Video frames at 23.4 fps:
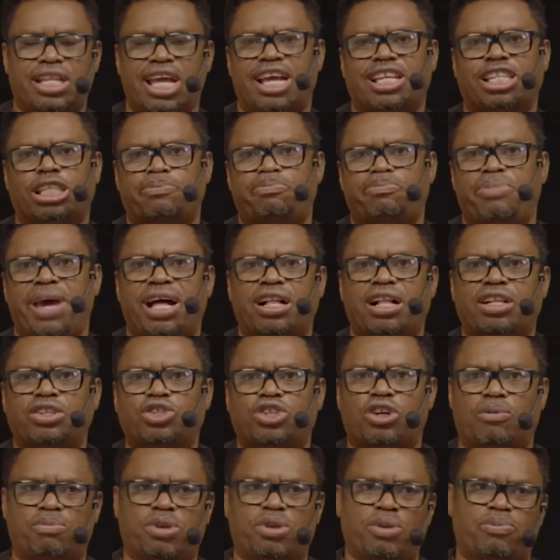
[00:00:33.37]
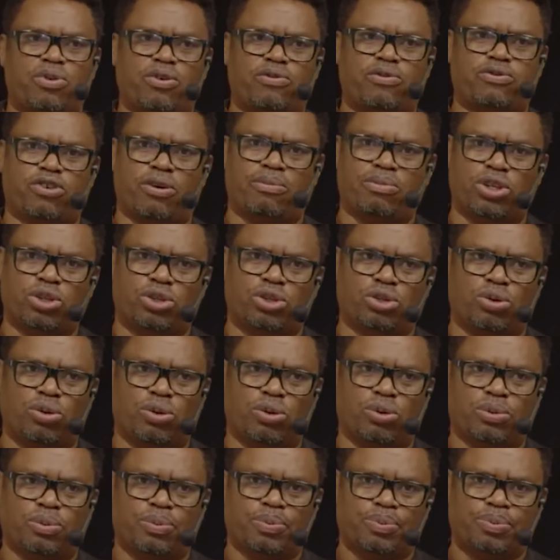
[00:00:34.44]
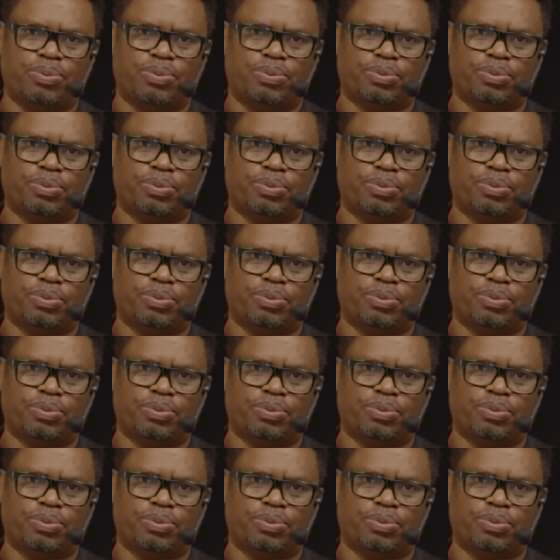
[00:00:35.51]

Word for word: they expelled some people from the school